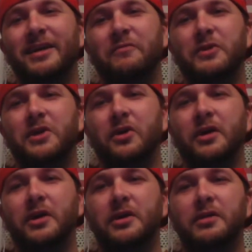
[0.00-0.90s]
If you're
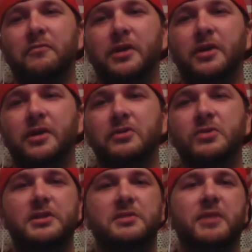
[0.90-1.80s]
targeting different
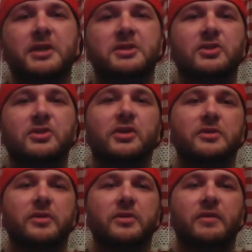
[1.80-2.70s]
countries, just make sure you go
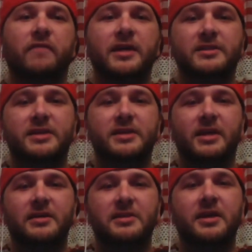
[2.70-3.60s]
to the advanced
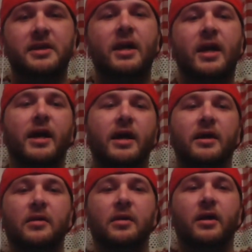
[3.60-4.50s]
settings
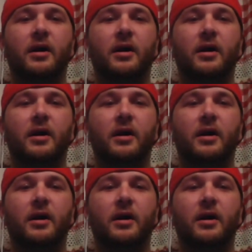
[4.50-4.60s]
and